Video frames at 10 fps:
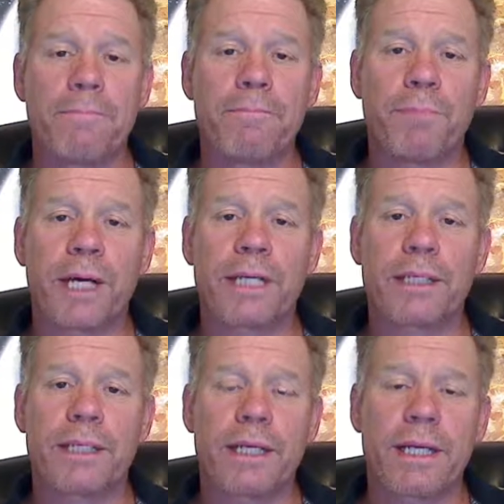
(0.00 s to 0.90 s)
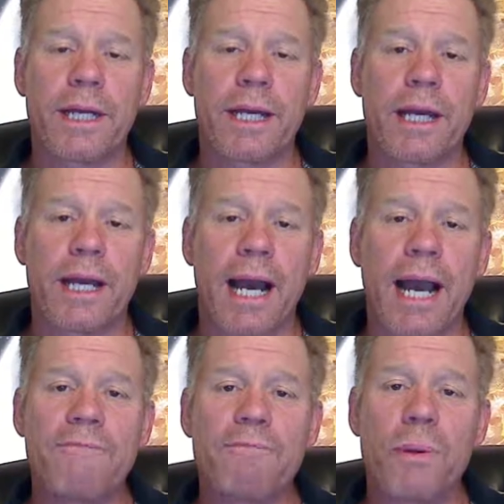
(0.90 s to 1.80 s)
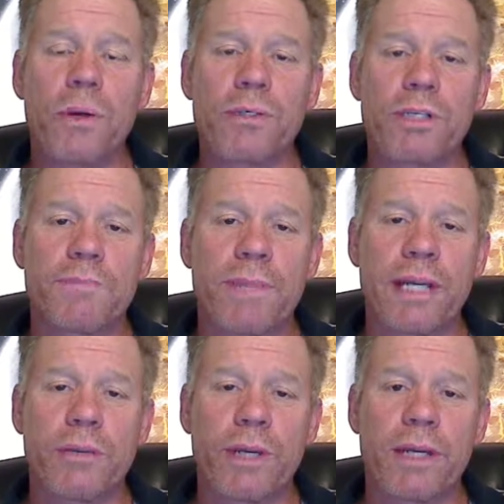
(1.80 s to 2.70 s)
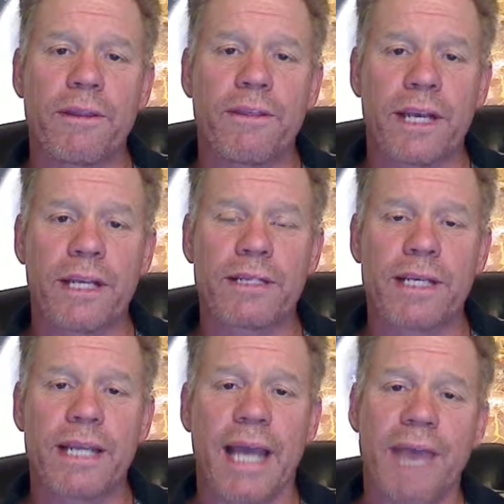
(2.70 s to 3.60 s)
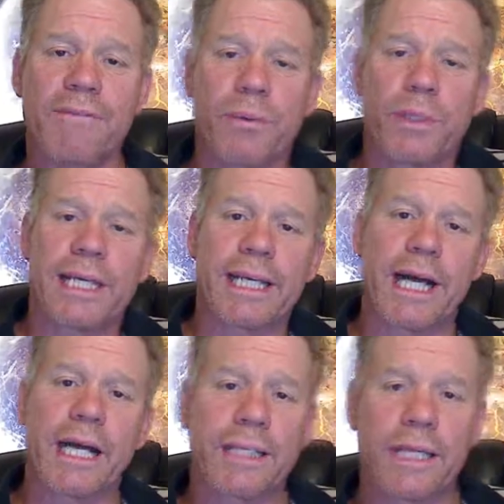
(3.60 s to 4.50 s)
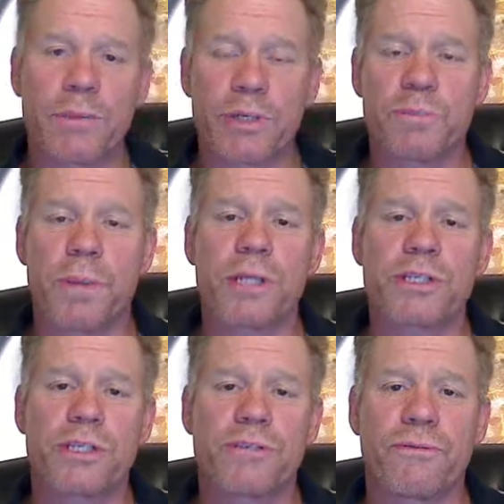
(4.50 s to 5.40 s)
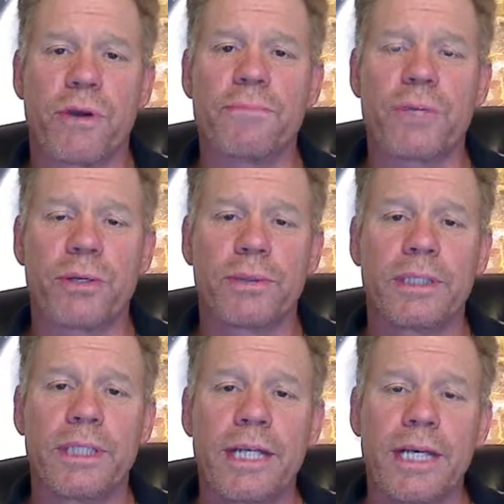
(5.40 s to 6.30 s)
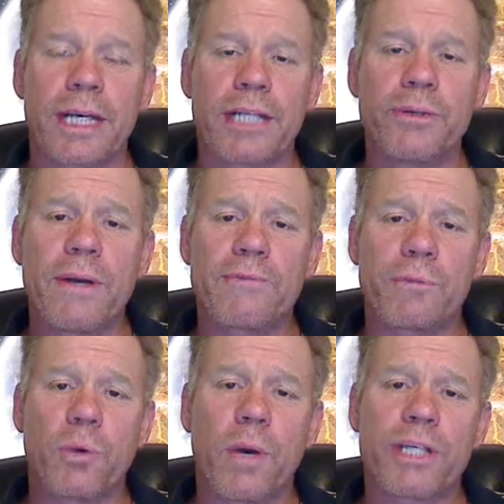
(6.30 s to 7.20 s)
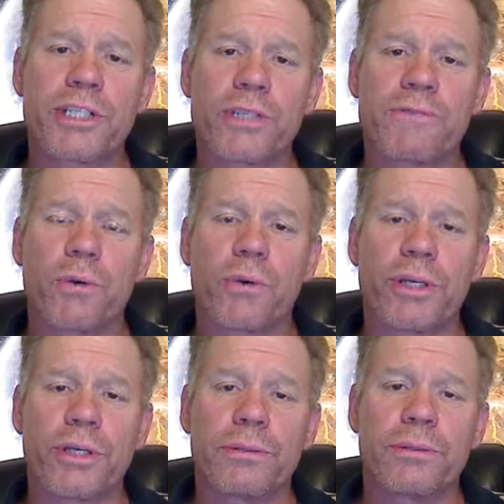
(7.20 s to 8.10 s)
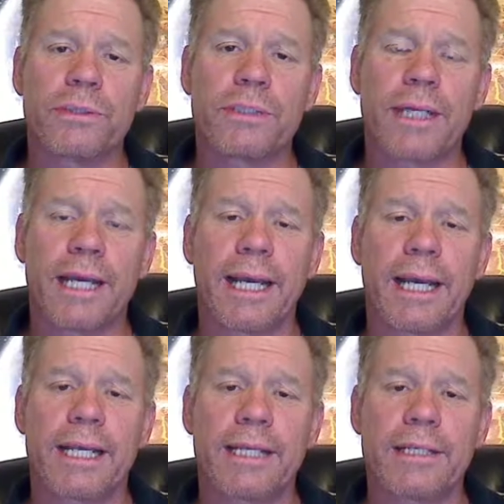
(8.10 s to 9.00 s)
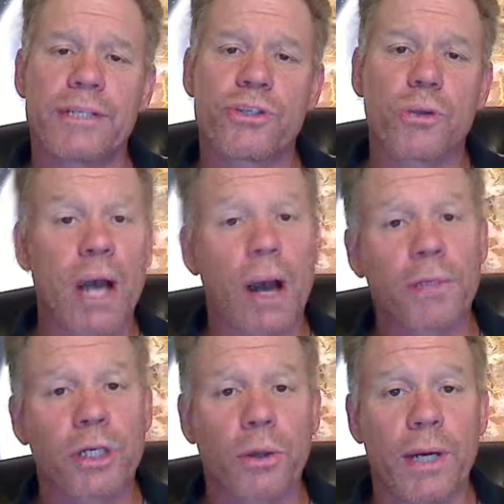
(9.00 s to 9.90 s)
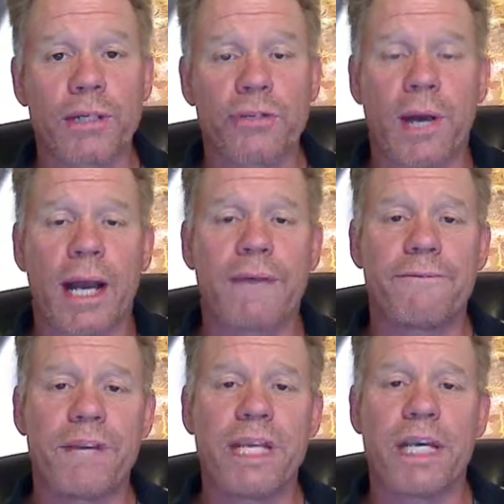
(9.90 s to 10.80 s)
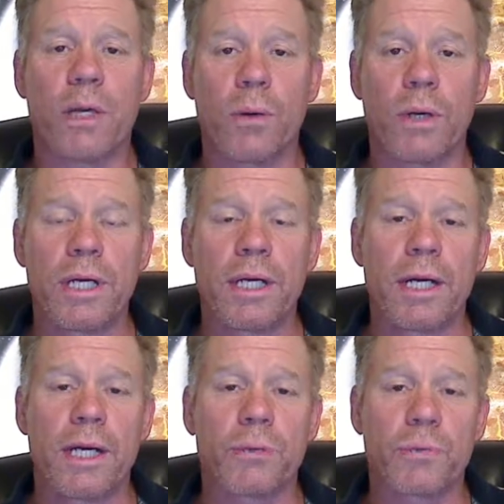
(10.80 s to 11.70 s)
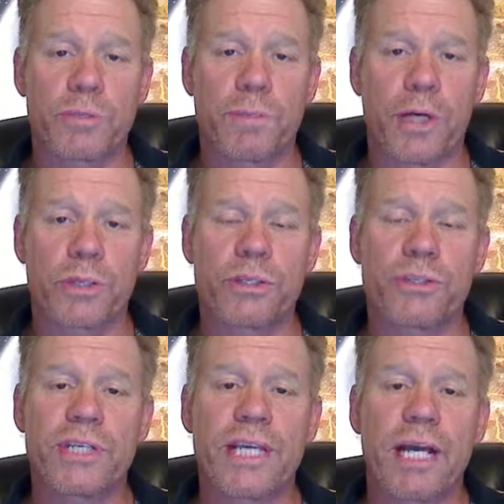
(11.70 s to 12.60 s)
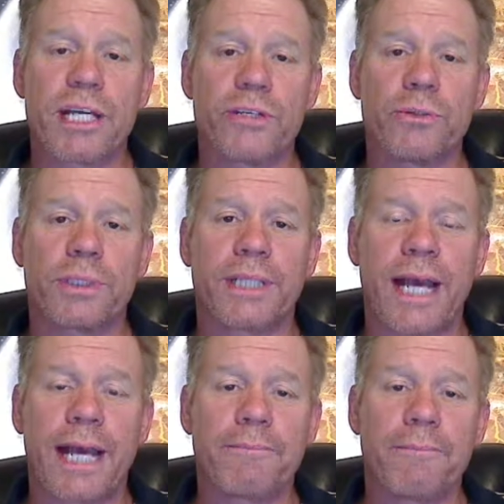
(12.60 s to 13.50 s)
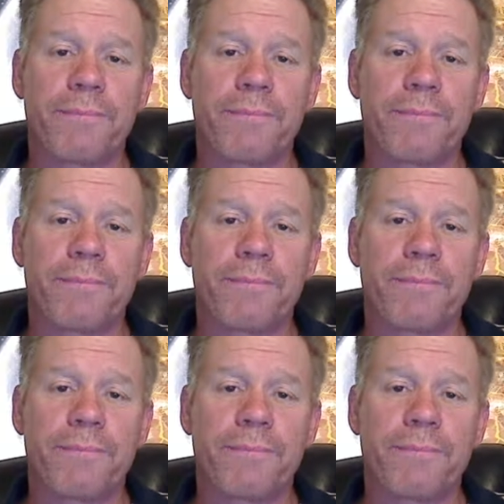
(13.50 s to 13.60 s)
But I've posted many written things and haven't really gotten any responses from you. And I do have some questions for you. And so now I'm going to go ahead and try a video response and see how you do with that.